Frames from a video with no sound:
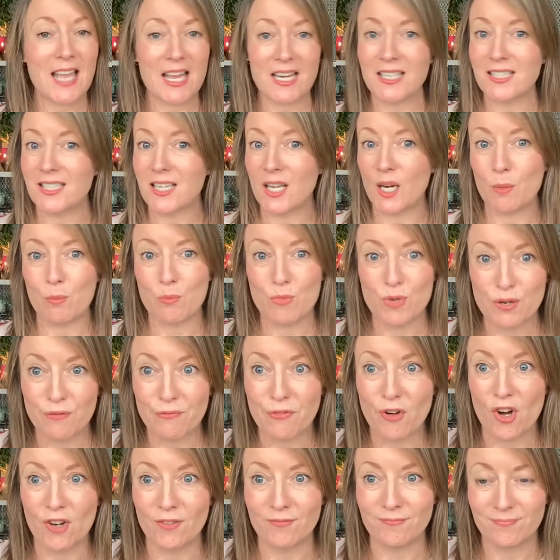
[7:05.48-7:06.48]
get it done and
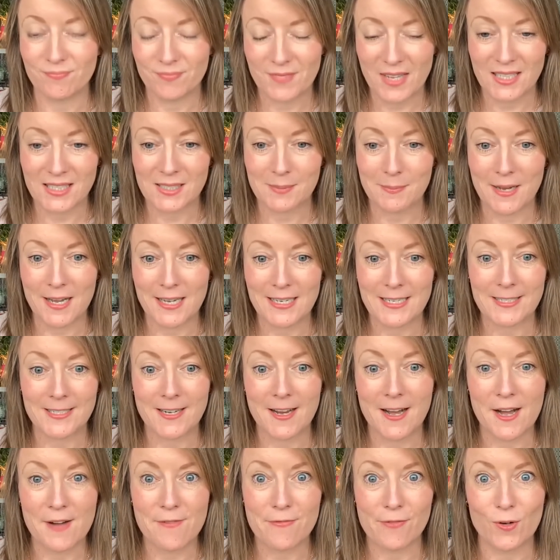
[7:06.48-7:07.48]
move on. That's my
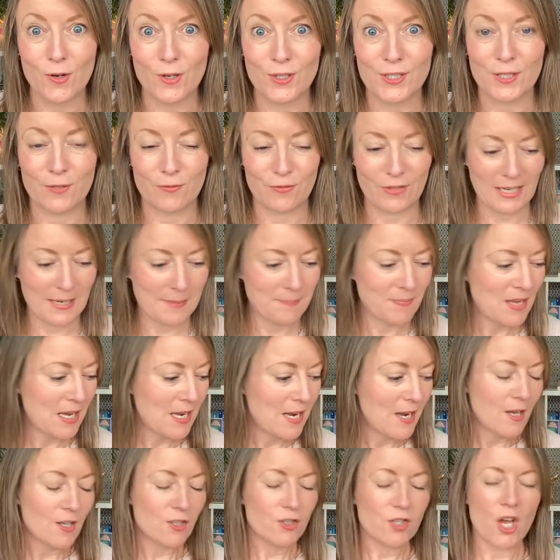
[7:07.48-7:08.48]
entire philosophy.
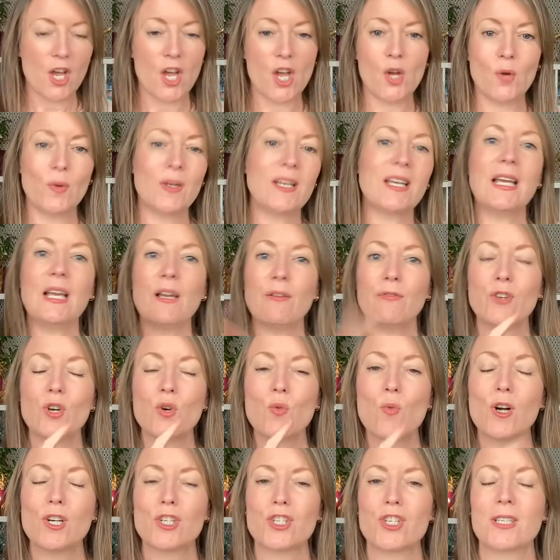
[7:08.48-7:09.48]
So if
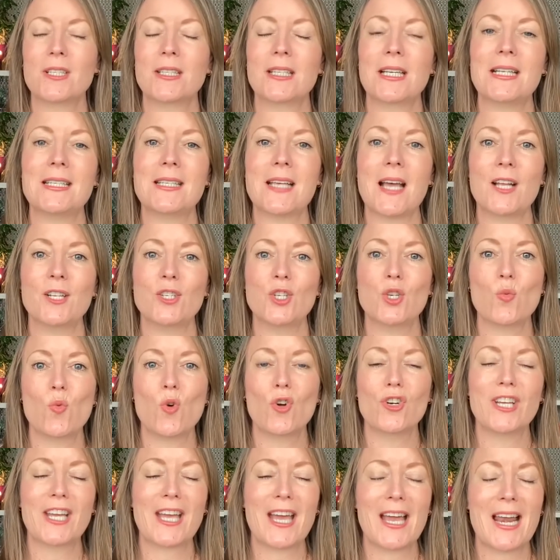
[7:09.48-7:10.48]
you're watching this and you
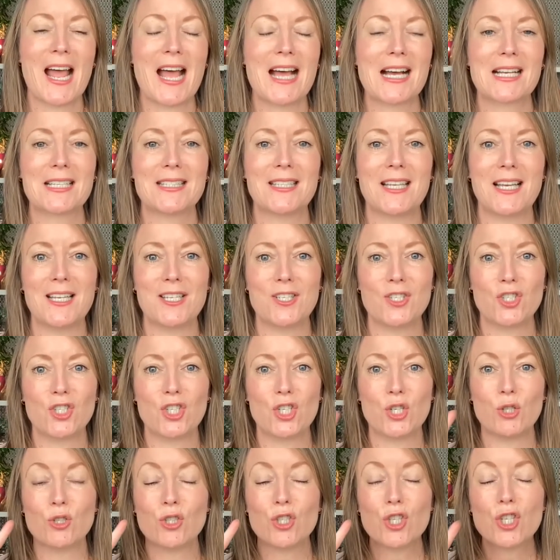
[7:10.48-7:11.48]
want to get access
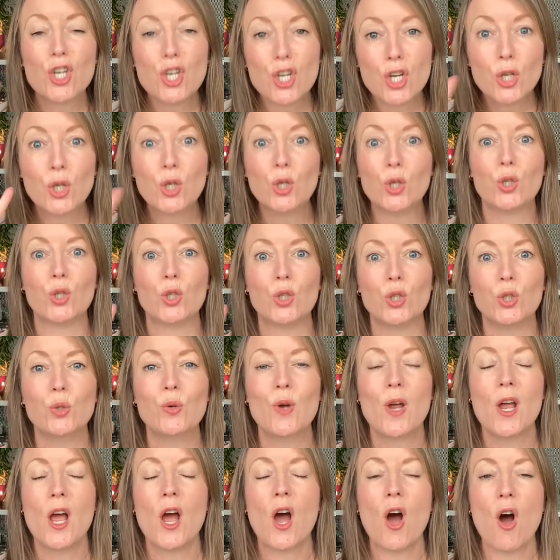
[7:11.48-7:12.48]
to
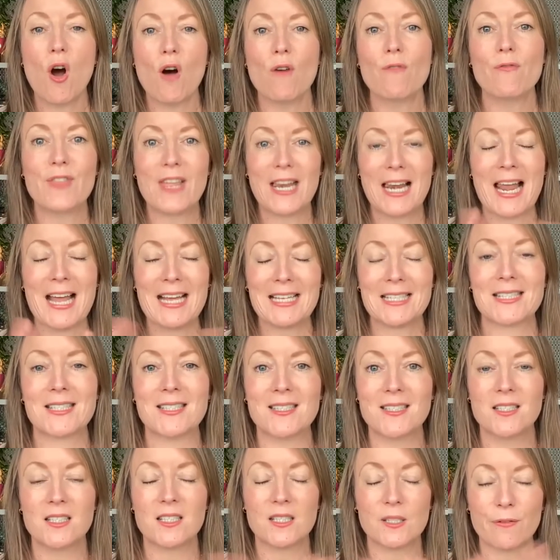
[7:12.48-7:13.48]
two of the
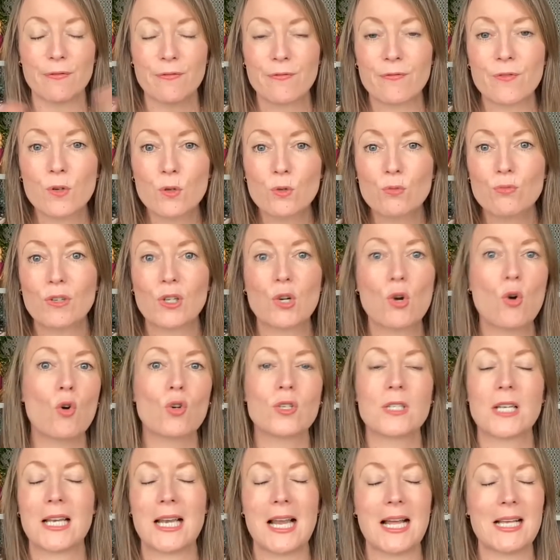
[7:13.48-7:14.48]
lessons, the full
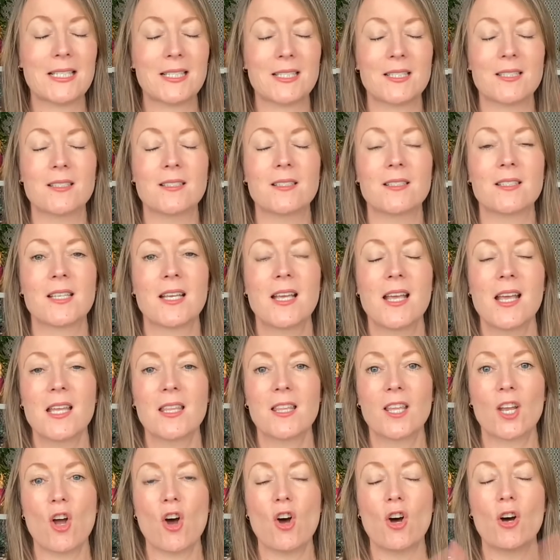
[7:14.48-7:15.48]
recorded lessons
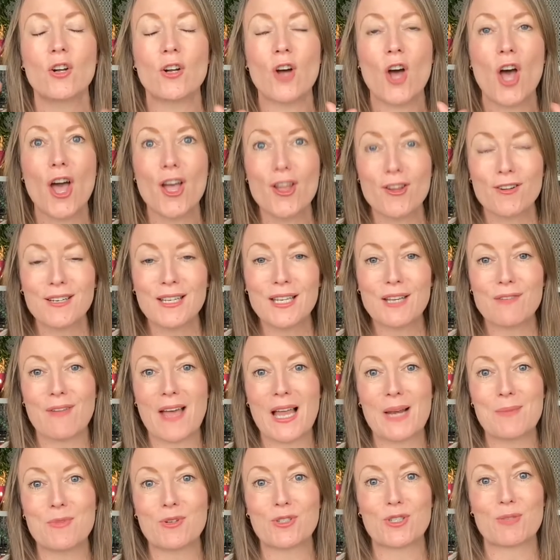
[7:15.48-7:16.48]
that are only
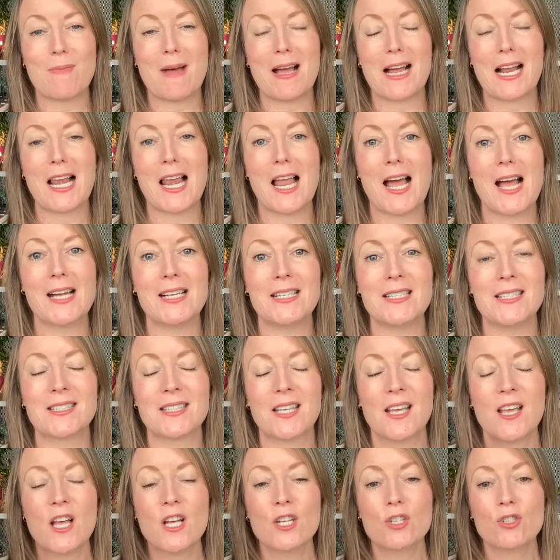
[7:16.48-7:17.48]
available to my
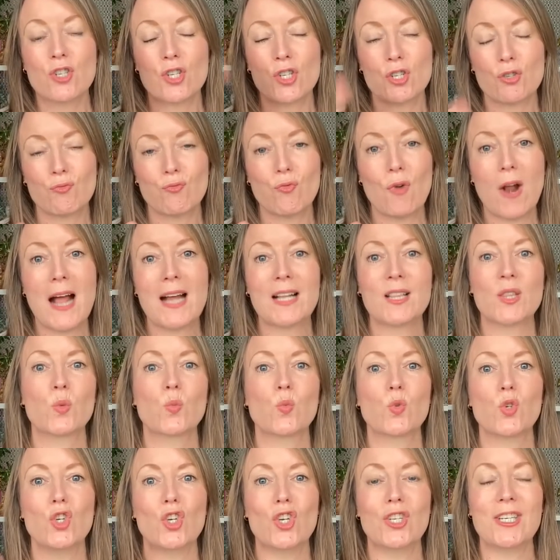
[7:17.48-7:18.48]
clients, just write the
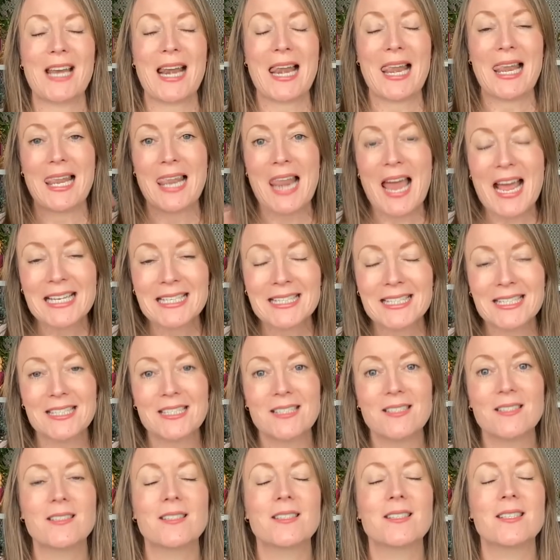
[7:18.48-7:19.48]
word
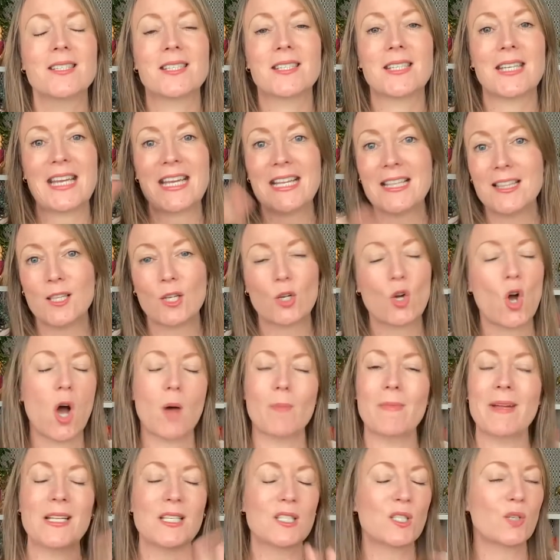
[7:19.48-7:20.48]
lessons in the
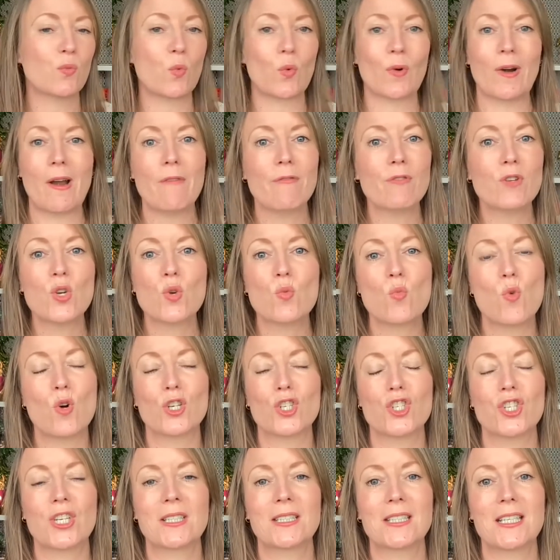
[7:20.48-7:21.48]
comments of wherever you're
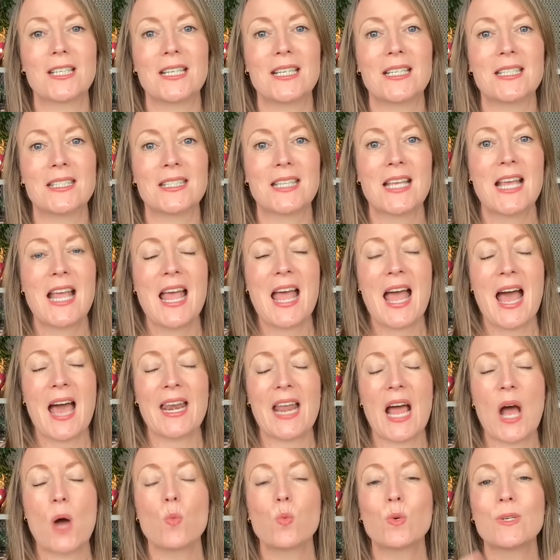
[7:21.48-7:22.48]
watching this,
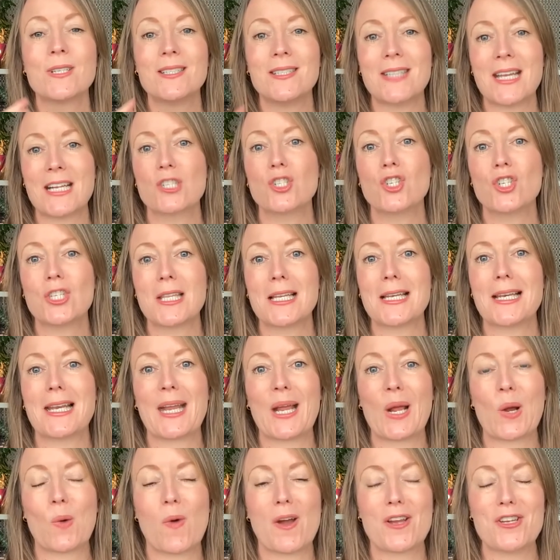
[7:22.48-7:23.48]
and I will send you the
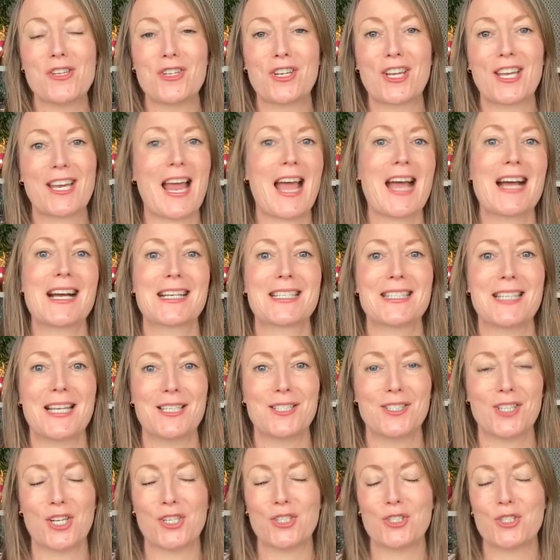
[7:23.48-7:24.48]
link where you can
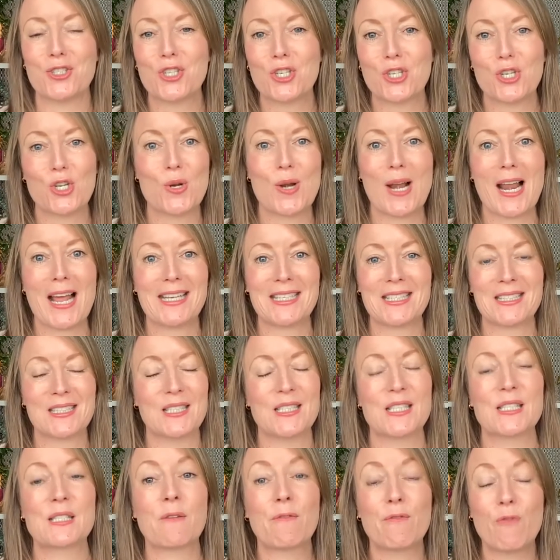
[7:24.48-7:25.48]
access those two
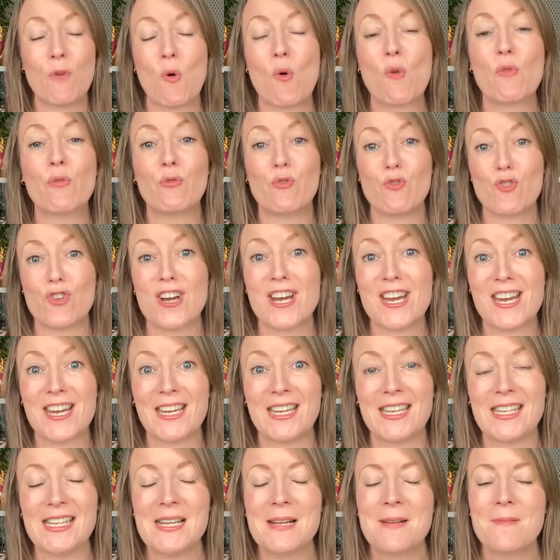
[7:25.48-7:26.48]
lessons for
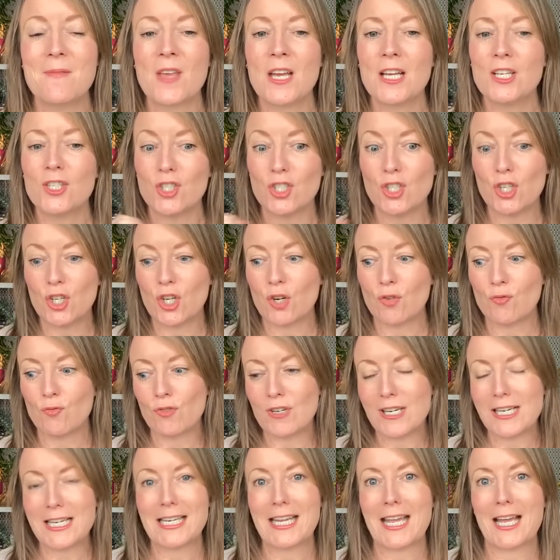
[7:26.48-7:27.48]
free so you can
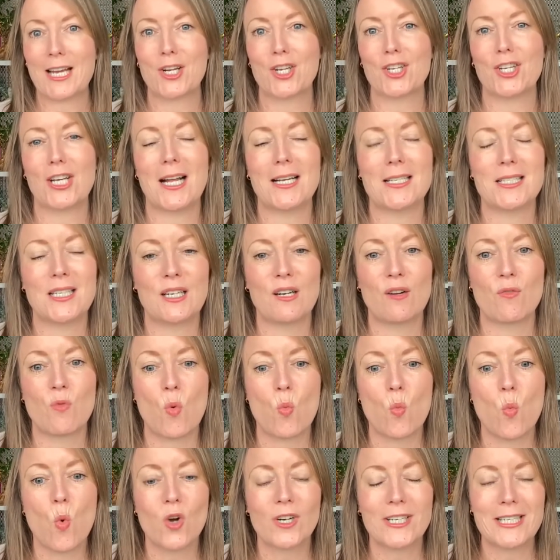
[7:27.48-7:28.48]
really get a good idea of
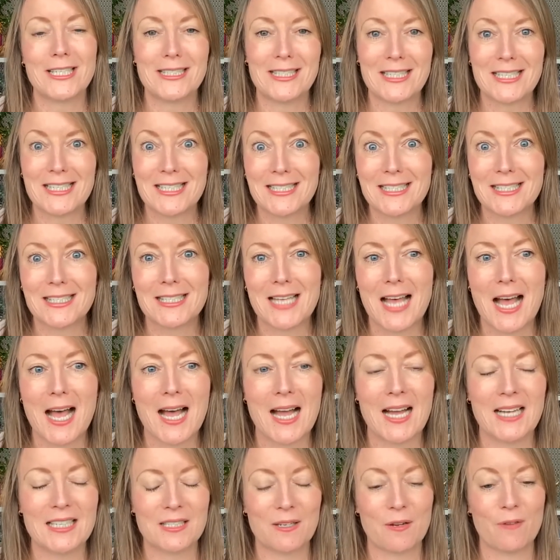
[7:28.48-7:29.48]
what is
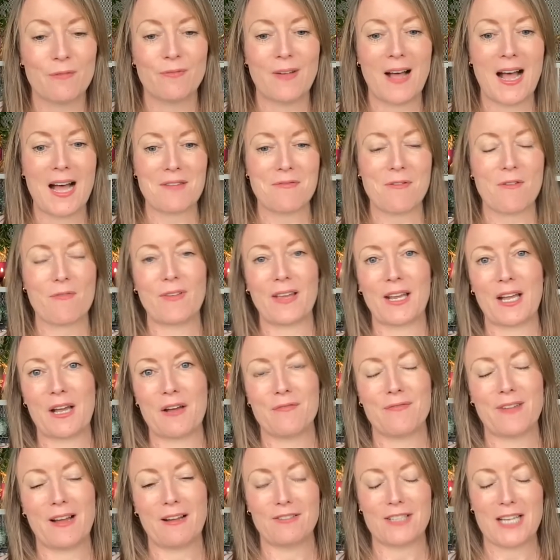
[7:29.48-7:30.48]
inside five
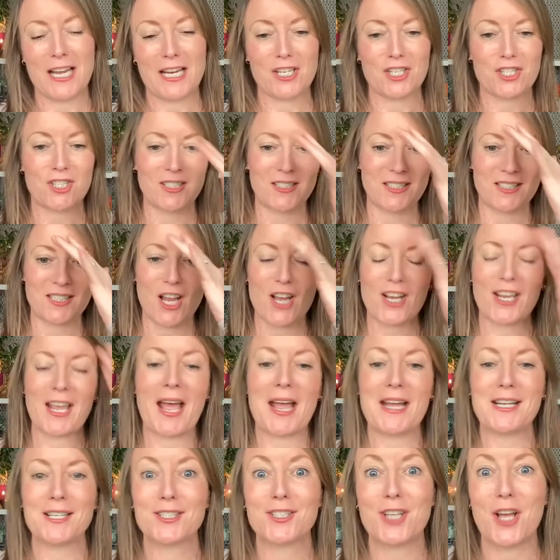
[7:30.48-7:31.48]
figure foundations.
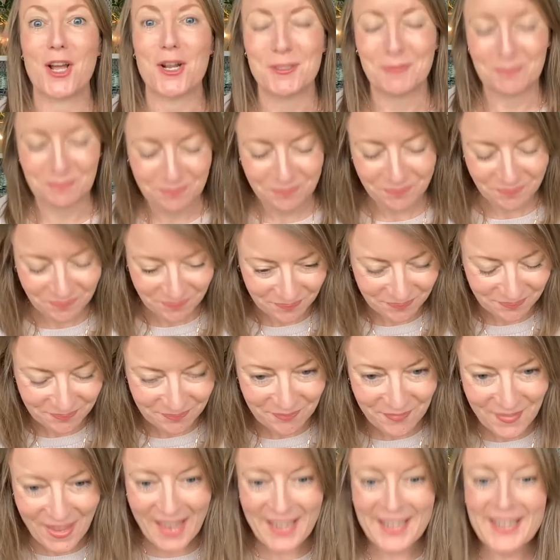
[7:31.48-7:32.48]
Okay, so
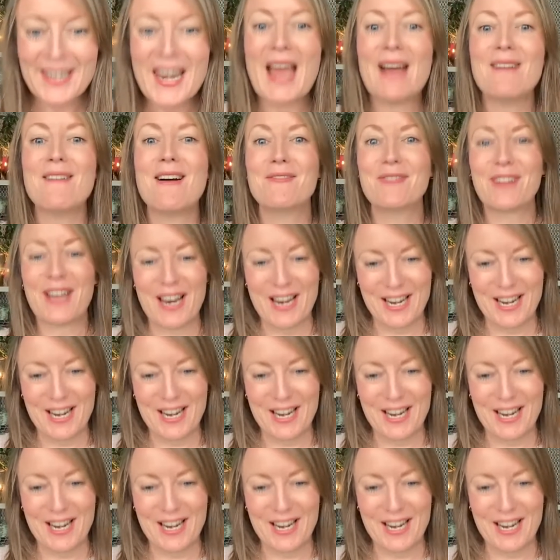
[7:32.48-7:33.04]
now I'm